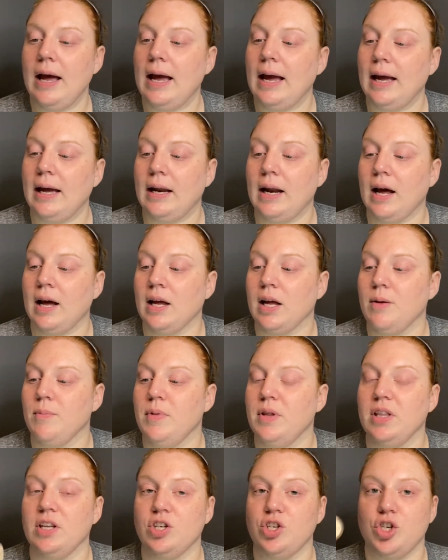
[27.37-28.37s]
And I am
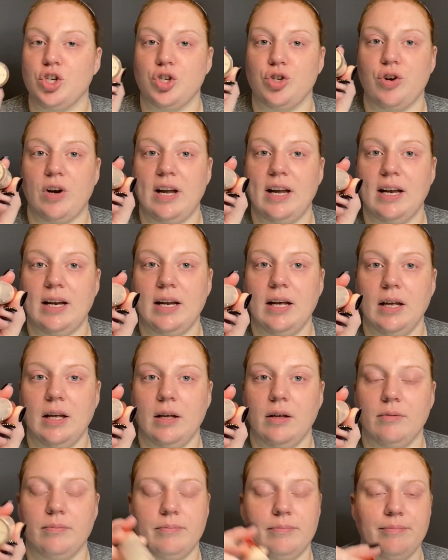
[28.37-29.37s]
in
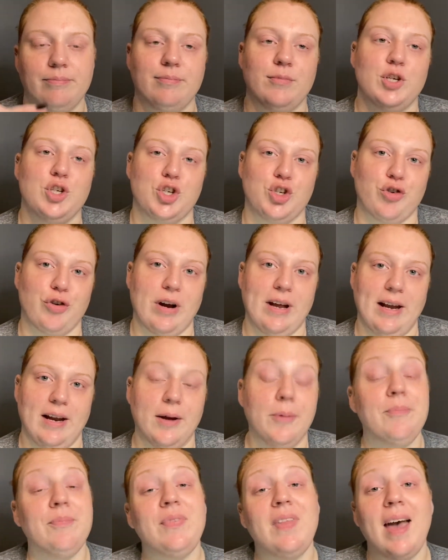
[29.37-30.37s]
the
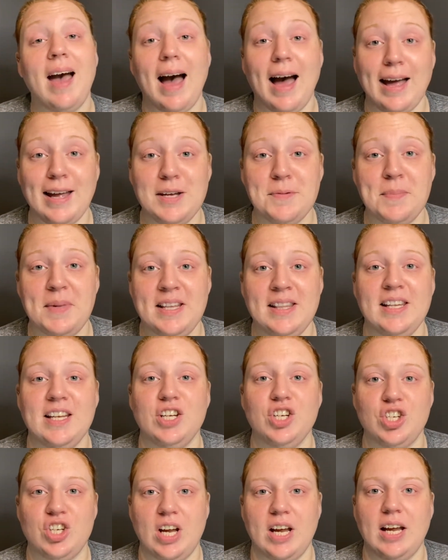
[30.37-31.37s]
I am in the
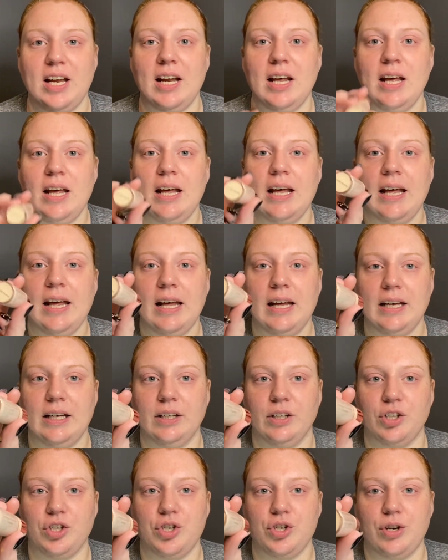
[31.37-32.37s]
shade
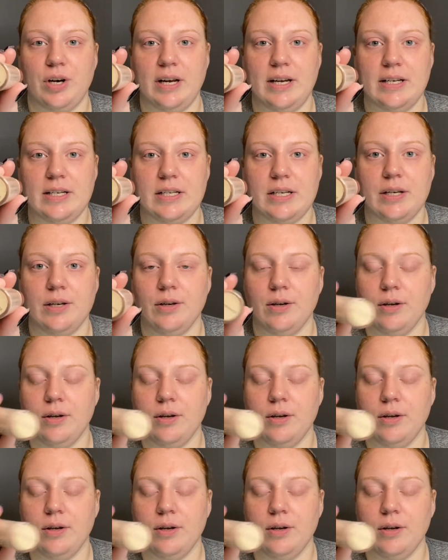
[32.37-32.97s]
Illustrate.